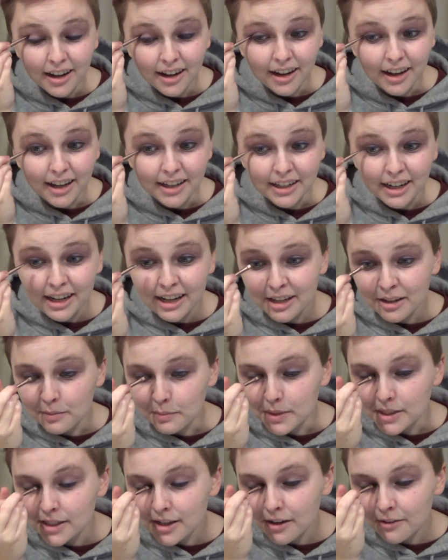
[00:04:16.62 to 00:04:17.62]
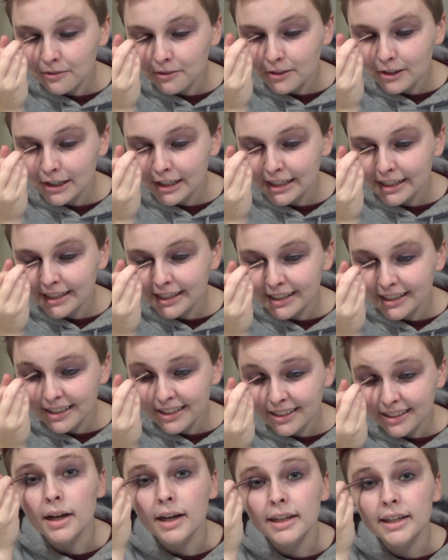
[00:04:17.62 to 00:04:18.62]
and I am
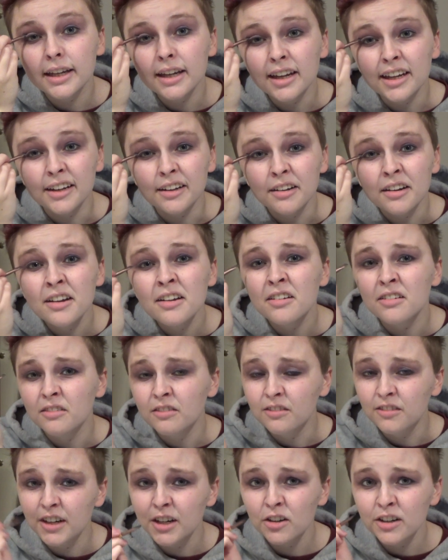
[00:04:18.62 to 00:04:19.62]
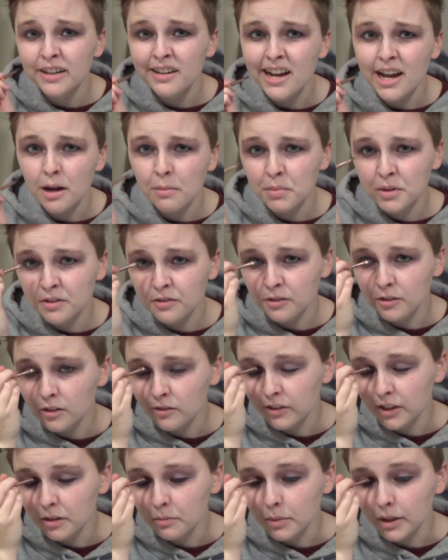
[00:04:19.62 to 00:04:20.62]
suffering. Again, very apt for a
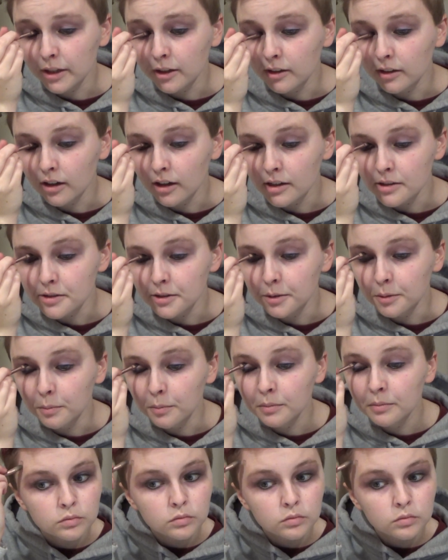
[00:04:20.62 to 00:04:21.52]
vampire costume.